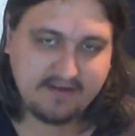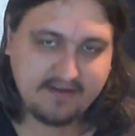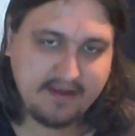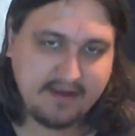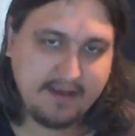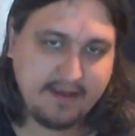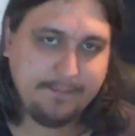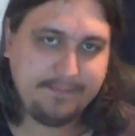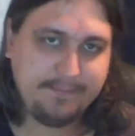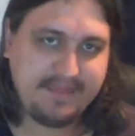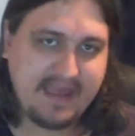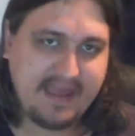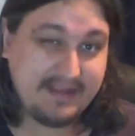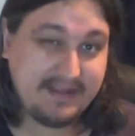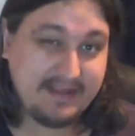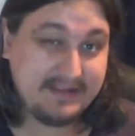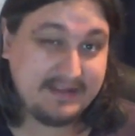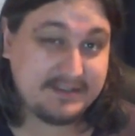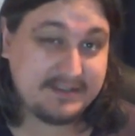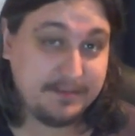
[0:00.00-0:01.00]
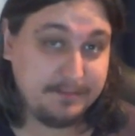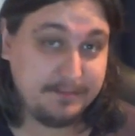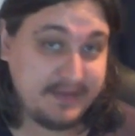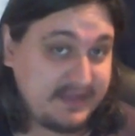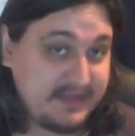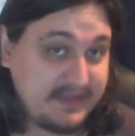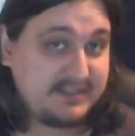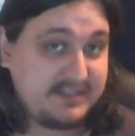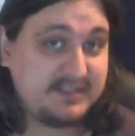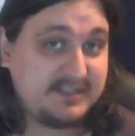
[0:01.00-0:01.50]
That, is, to
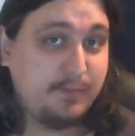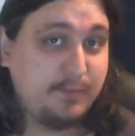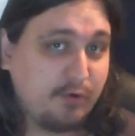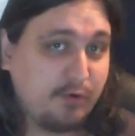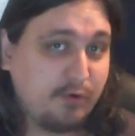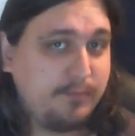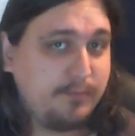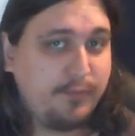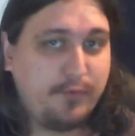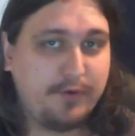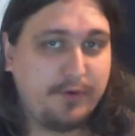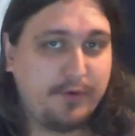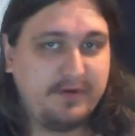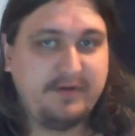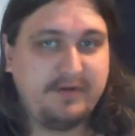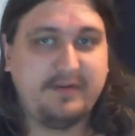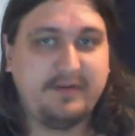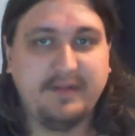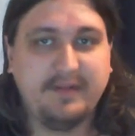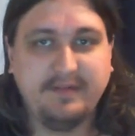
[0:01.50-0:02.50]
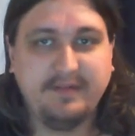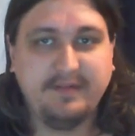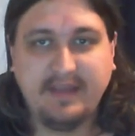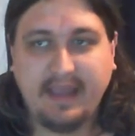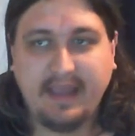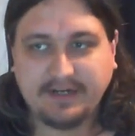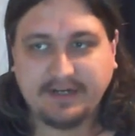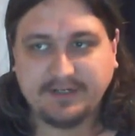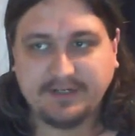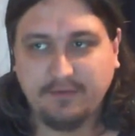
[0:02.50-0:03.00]
me, is more important than
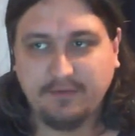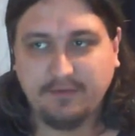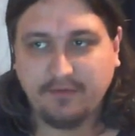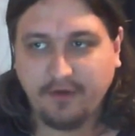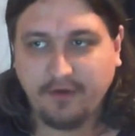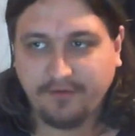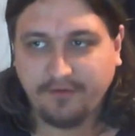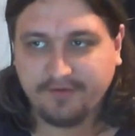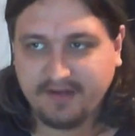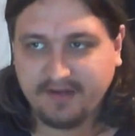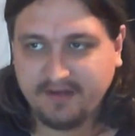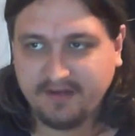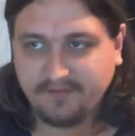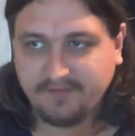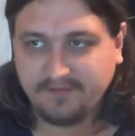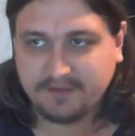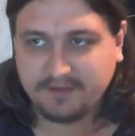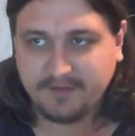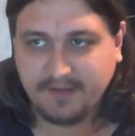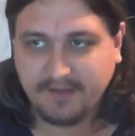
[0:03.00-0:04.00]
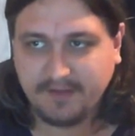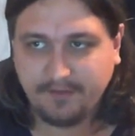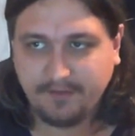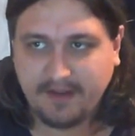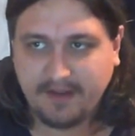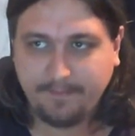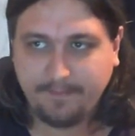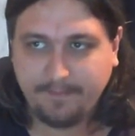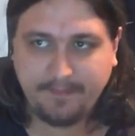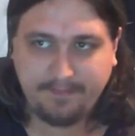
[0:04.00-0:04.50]
the actual content of what's being put
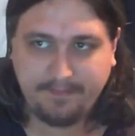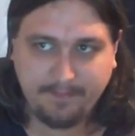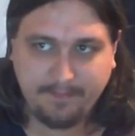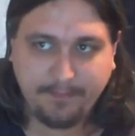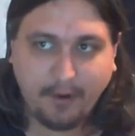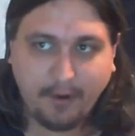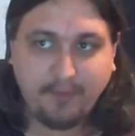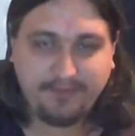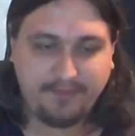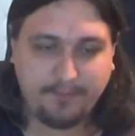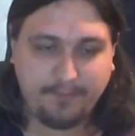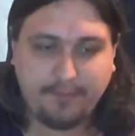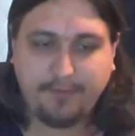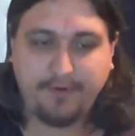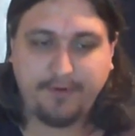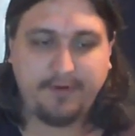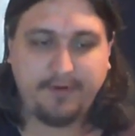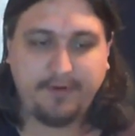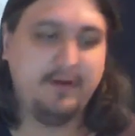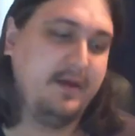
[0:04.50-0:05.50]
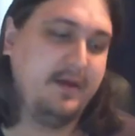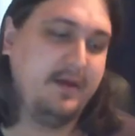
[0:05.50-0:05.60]
out, but they're both important.